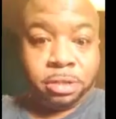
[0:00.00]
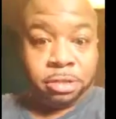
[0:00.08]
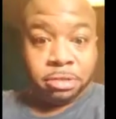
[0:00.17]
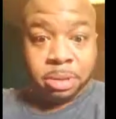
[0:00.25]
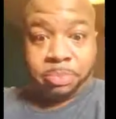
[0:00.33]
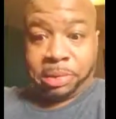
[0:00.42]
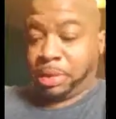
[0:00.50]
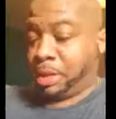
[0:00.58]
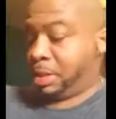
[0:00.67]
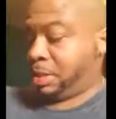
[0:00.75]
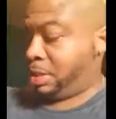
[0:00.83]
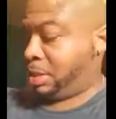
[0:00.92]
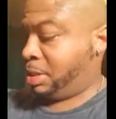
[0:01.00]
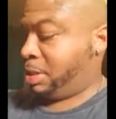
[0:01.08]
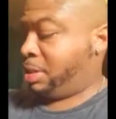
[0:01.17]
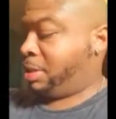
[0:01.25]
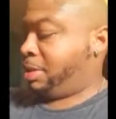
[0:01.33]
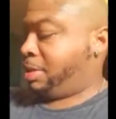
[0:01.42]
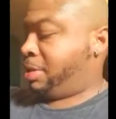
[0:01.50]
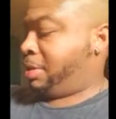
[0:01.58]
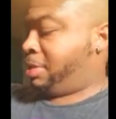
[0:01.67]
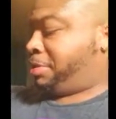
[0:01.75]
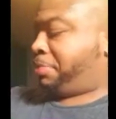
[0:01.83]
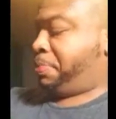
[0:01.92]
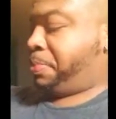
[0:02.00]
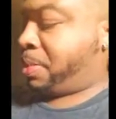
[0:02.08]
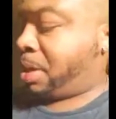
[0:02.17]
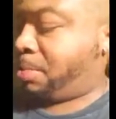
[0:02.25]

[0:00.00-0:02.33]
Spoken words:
in there. I'm gonna